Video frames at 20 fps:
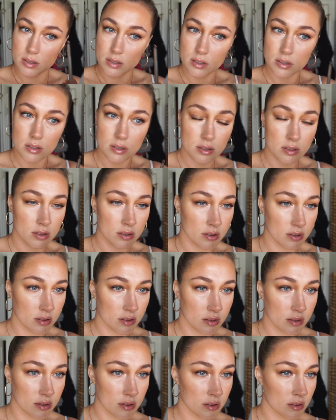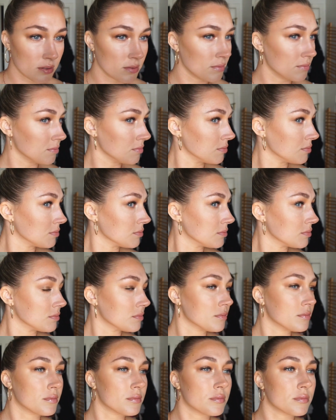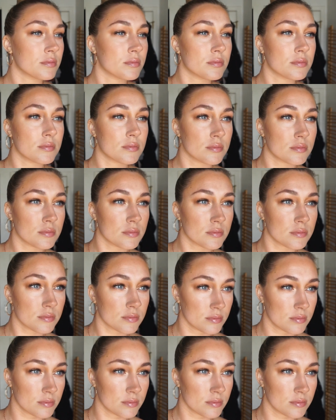(silence)